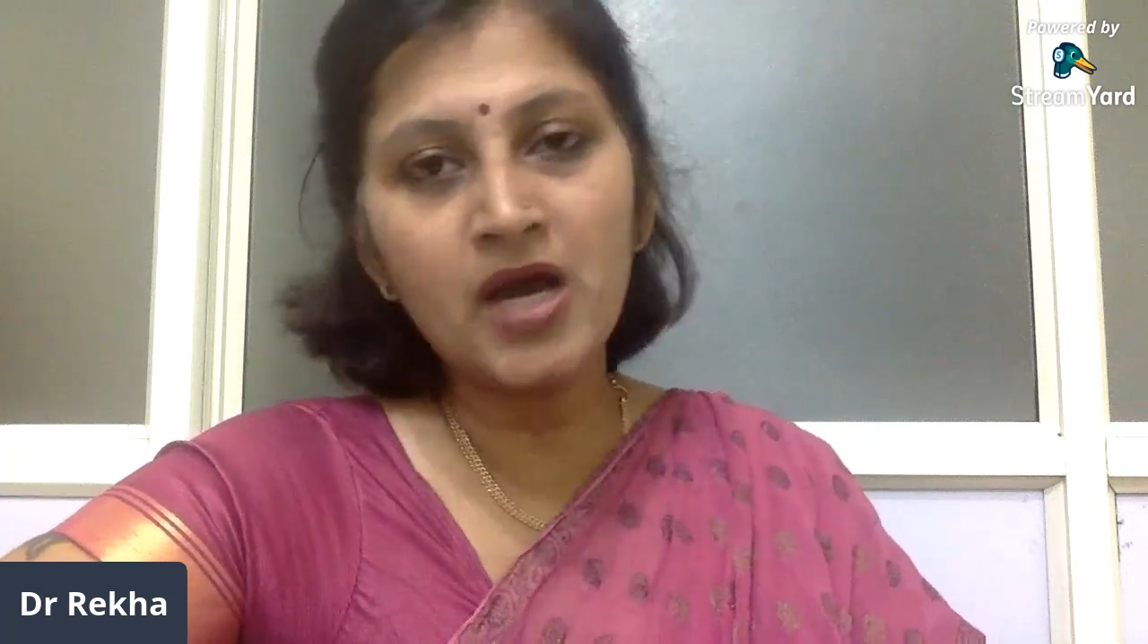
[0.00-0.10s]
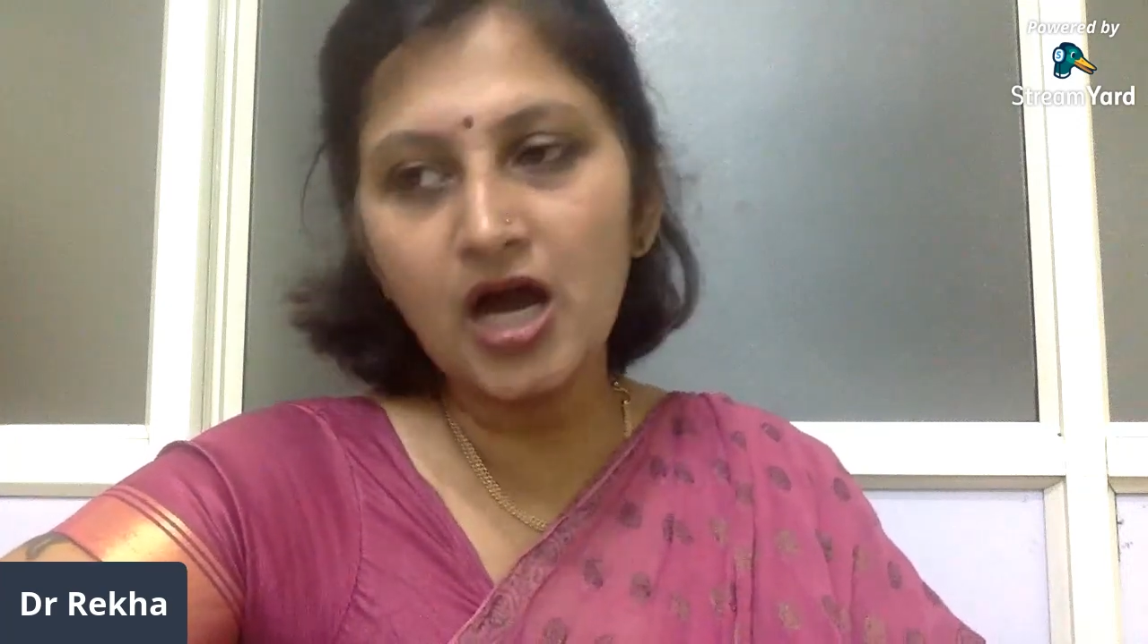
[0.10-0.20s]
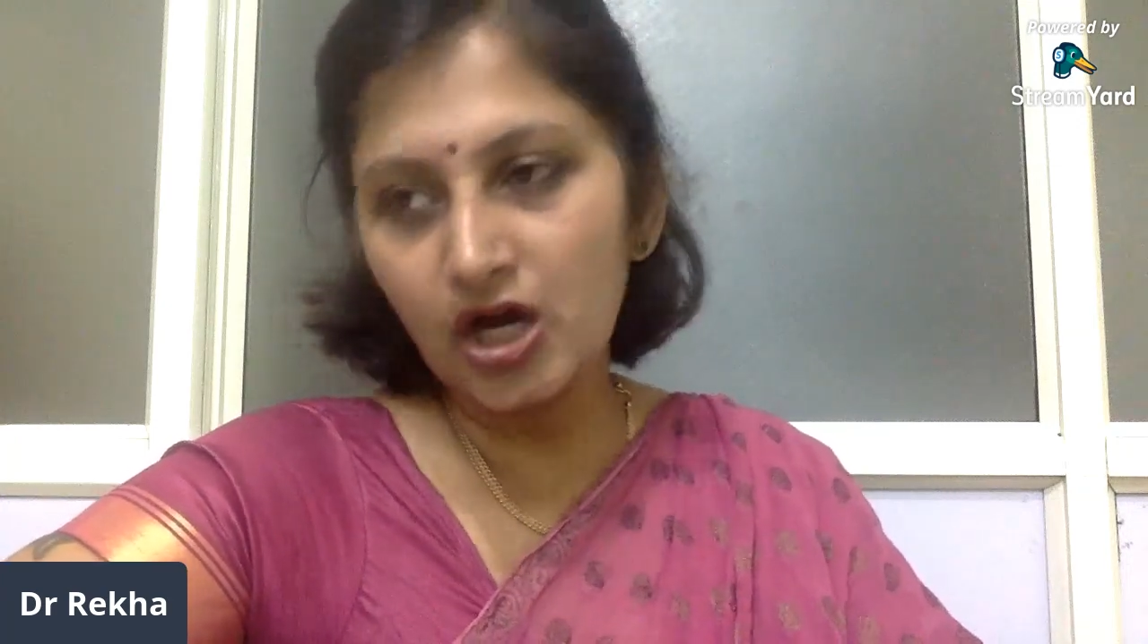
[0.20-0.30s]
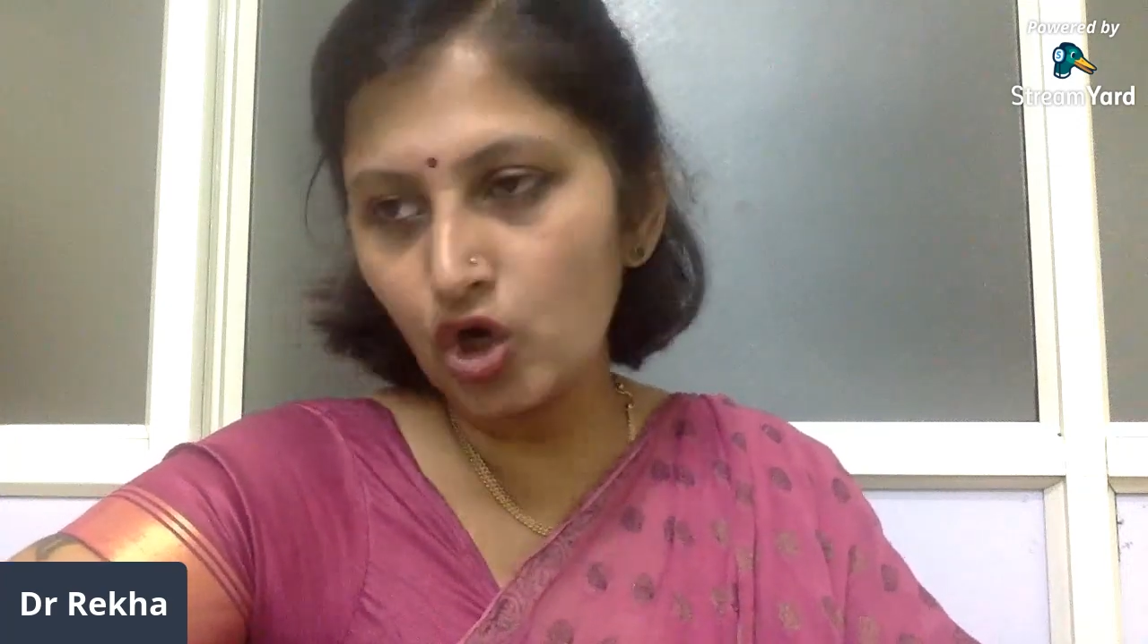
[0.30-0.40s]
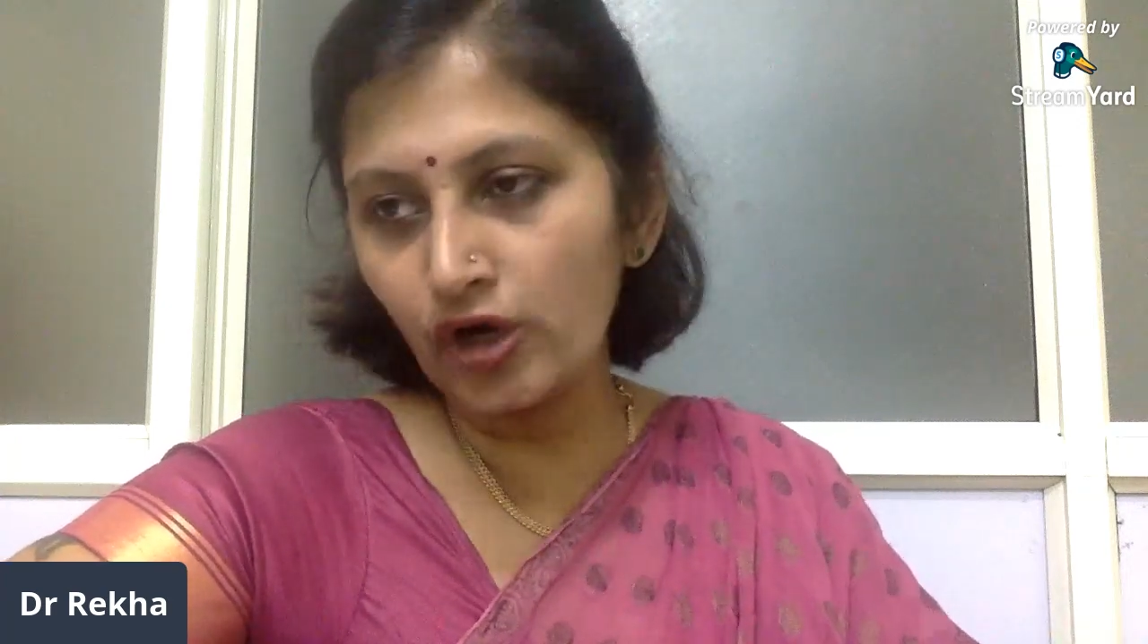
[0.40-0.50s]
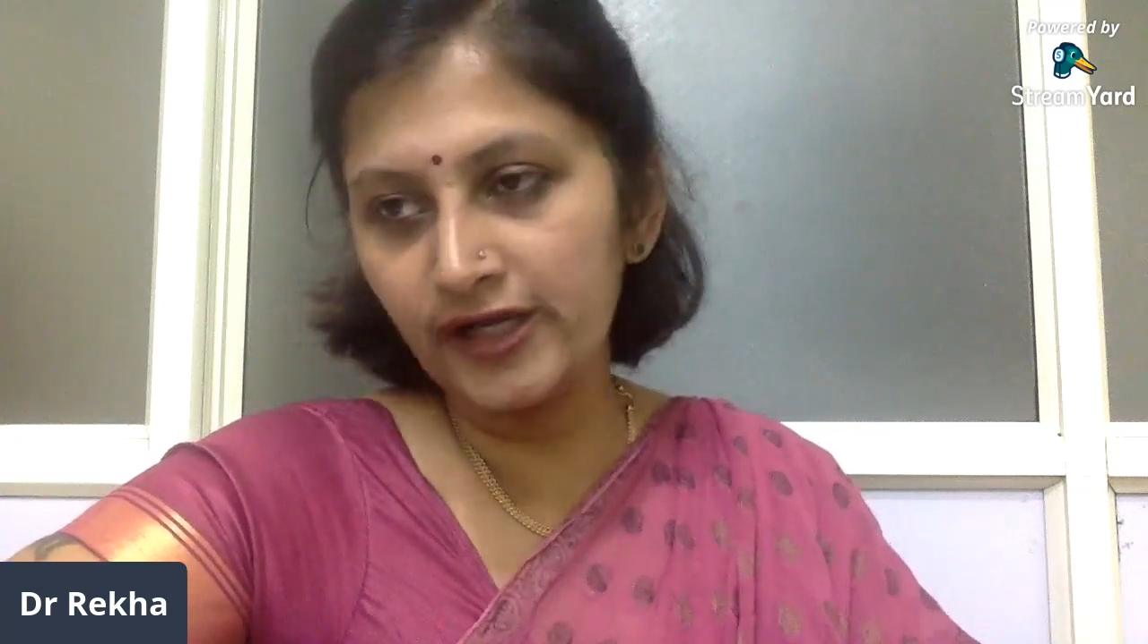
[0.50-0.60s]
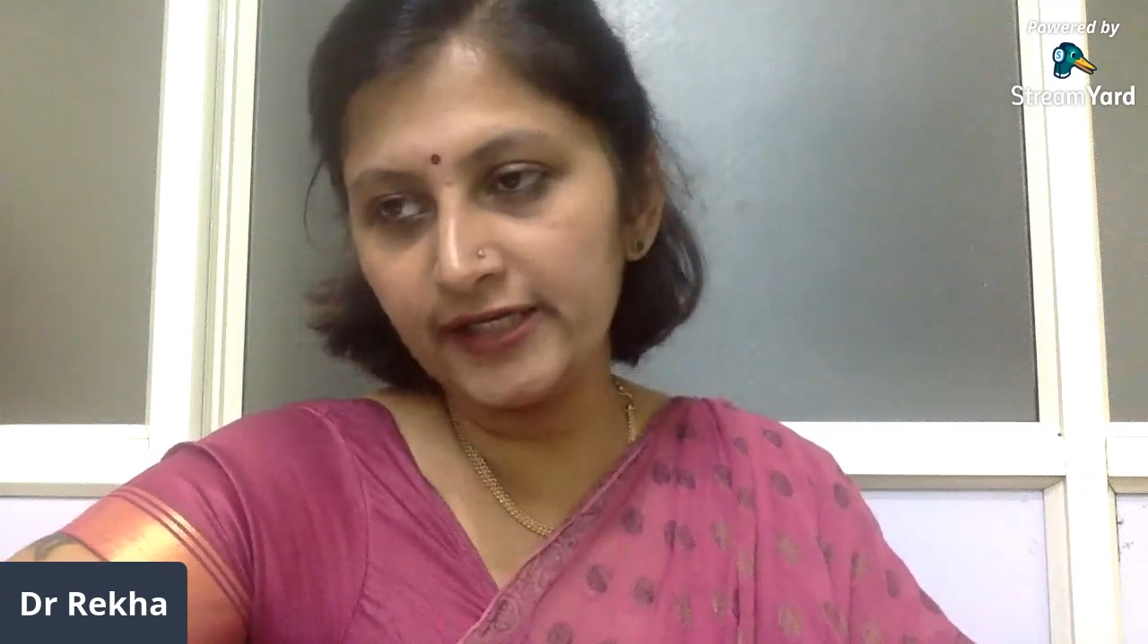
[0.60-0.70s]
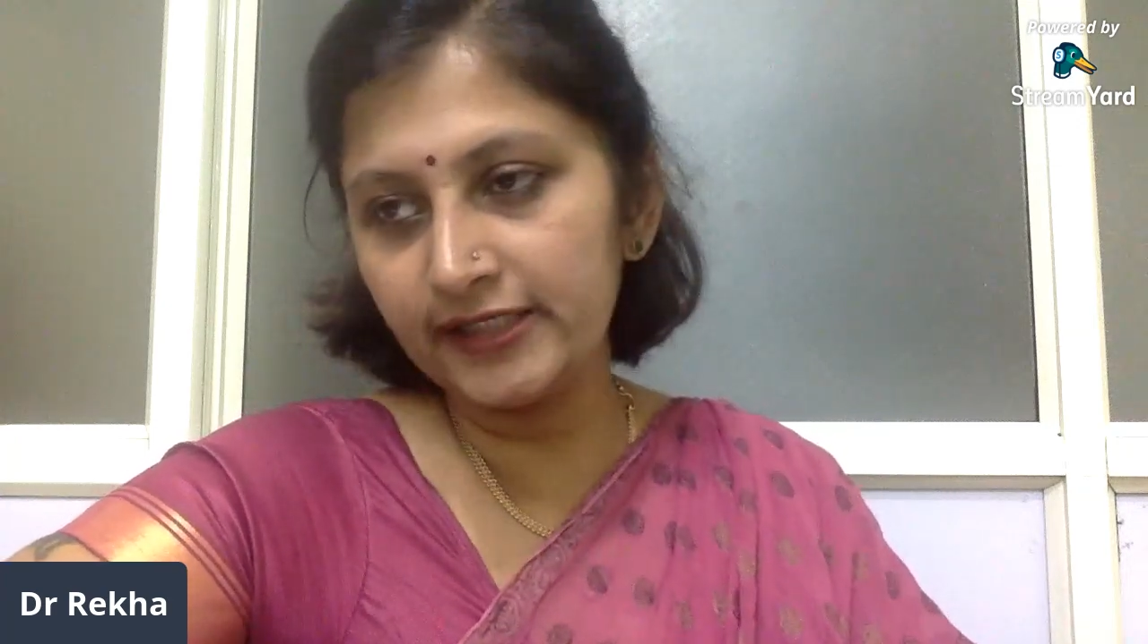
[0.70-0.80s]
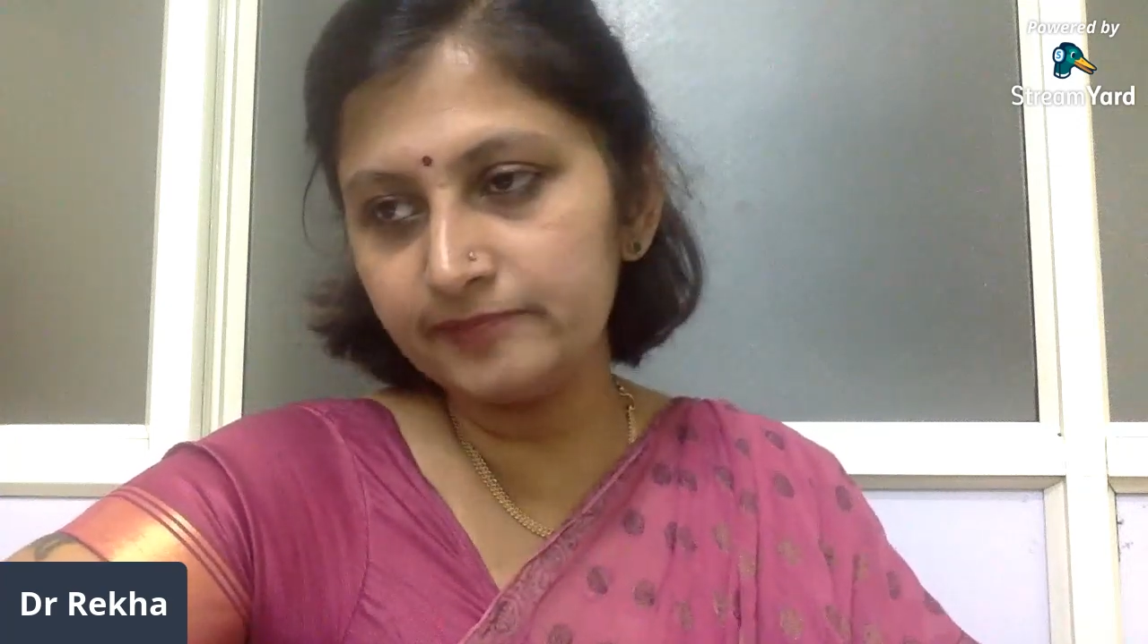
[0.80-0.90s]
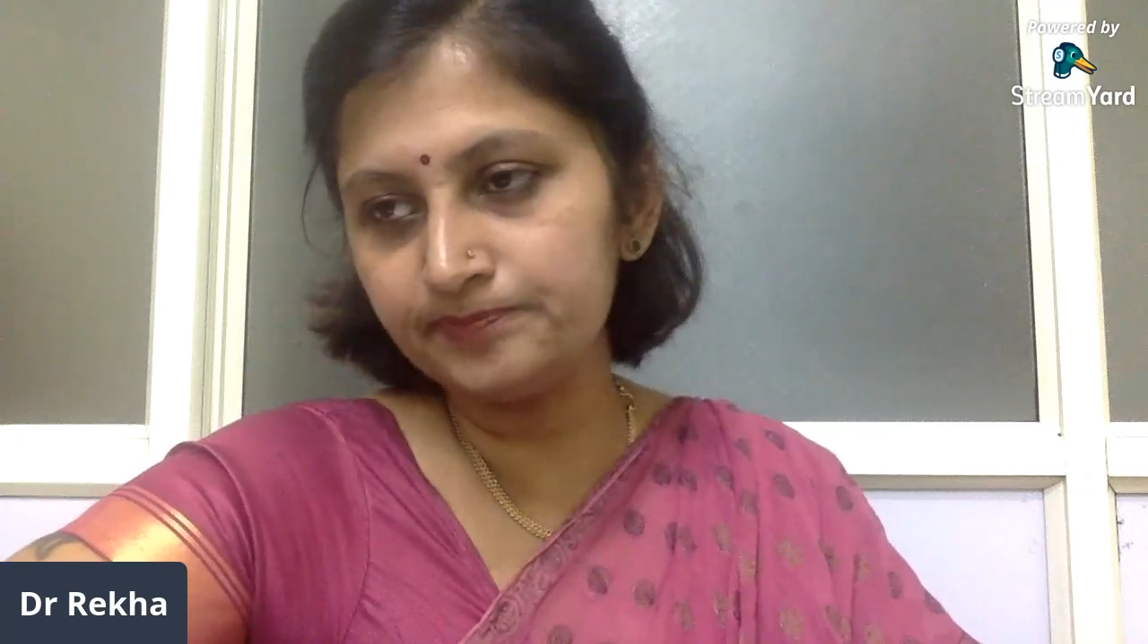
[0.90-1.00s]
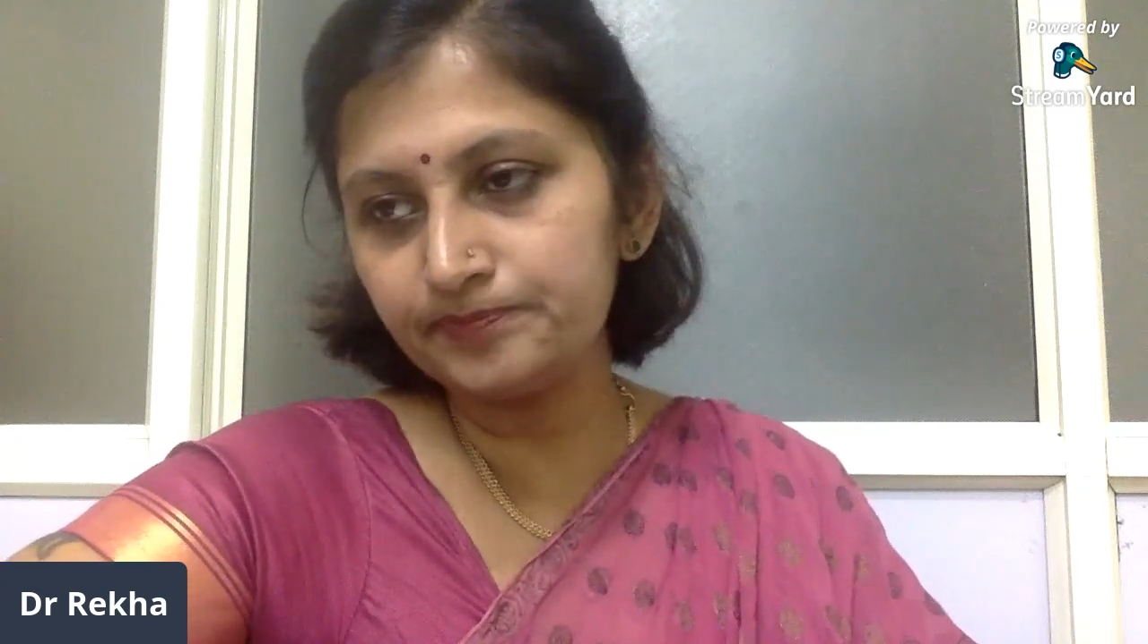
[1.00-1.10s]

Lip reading: accordingly.